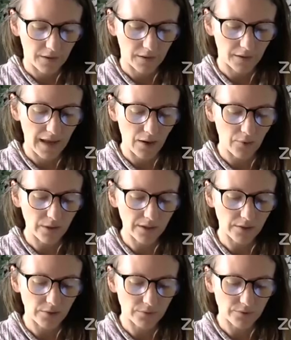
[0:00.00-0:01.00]

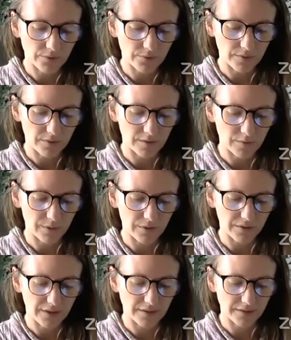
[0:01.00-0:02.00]
allowing you to
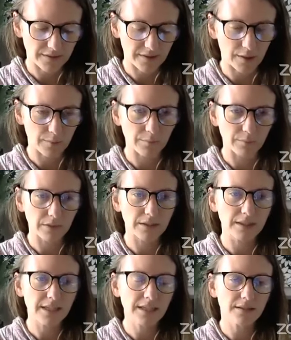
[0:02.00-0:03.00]
experience
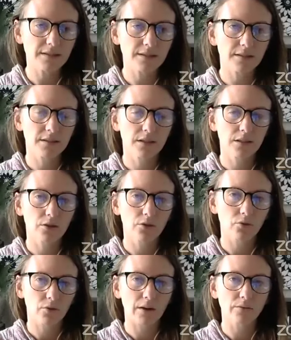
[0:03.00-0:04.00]
complete
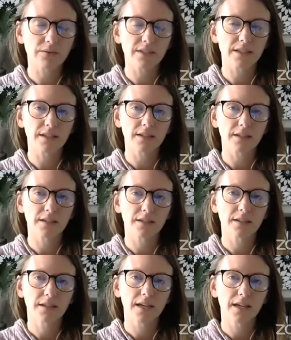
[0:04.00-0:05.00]
grounding
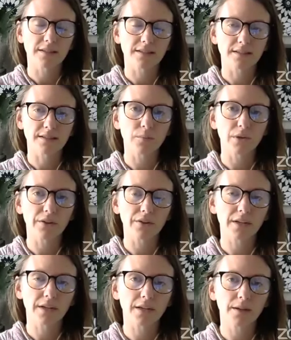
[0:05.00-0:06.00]
and
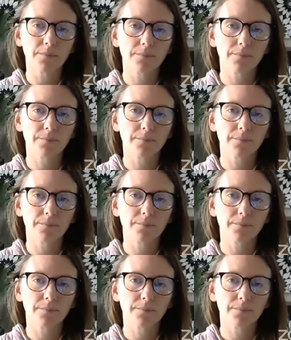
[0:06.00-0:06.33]
stability.